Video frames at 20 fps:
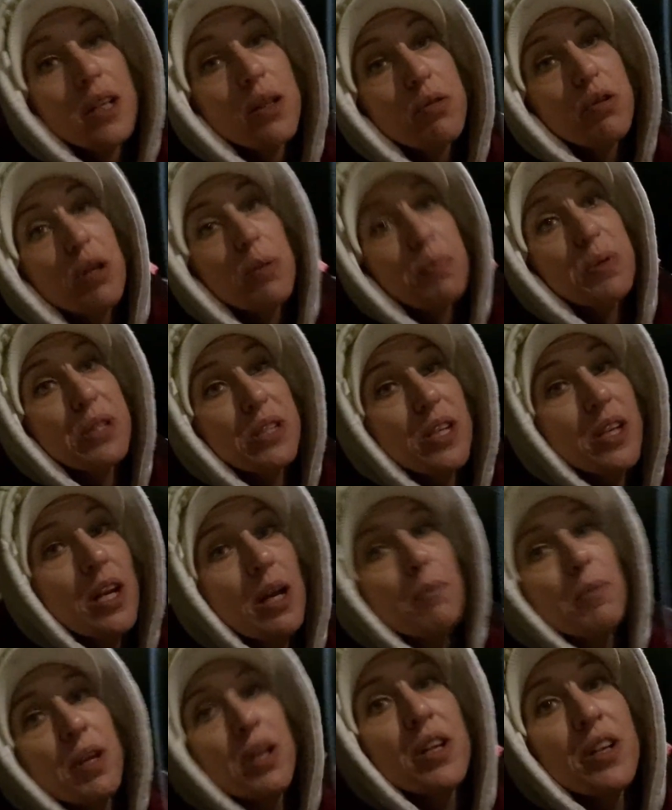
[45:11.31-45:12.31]
trips that
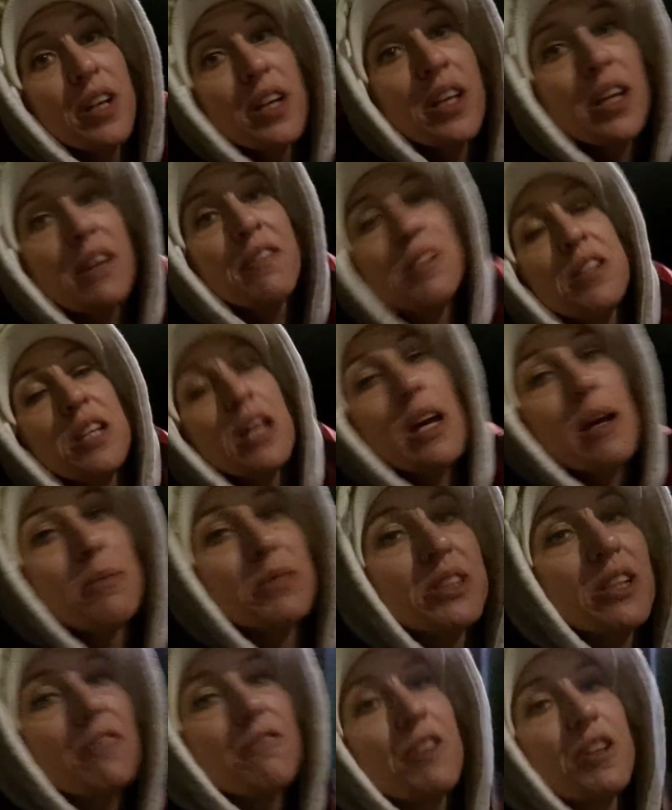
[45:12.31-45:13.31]
I'm learning every time
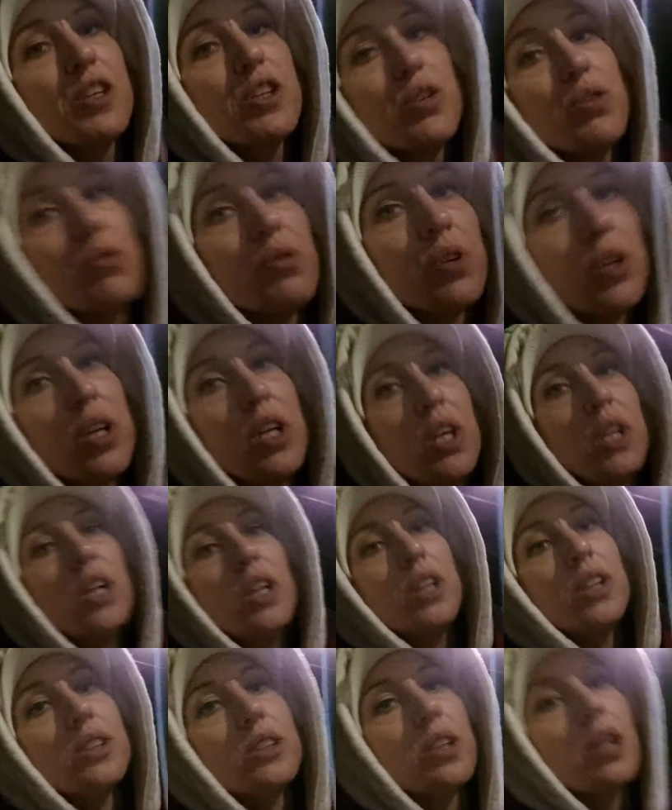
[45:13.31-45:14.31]
something new
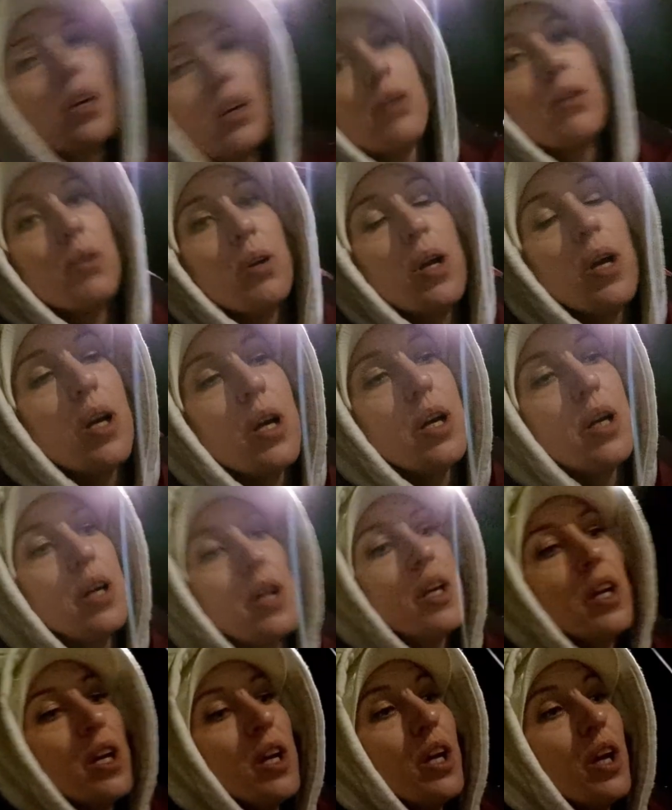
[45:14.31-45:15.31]
so
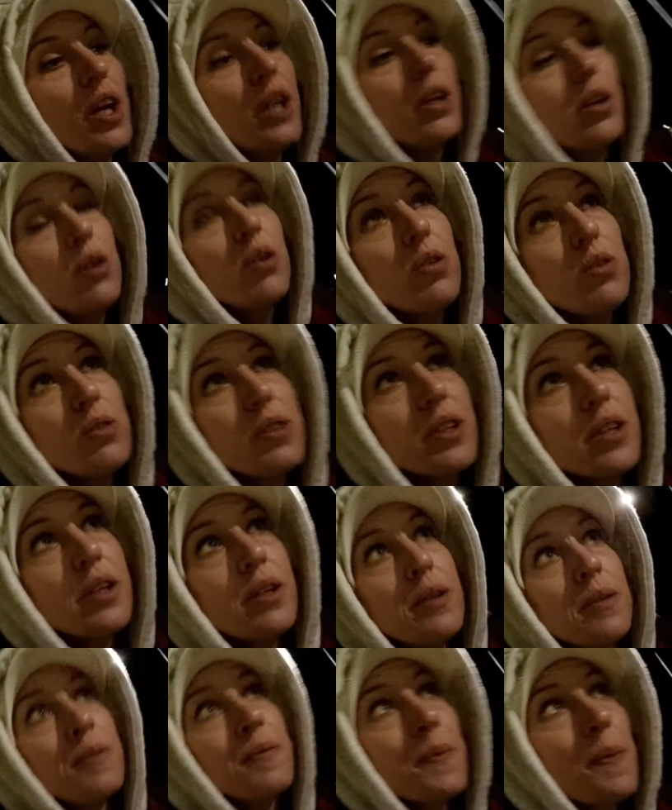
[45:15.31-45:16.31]
in all the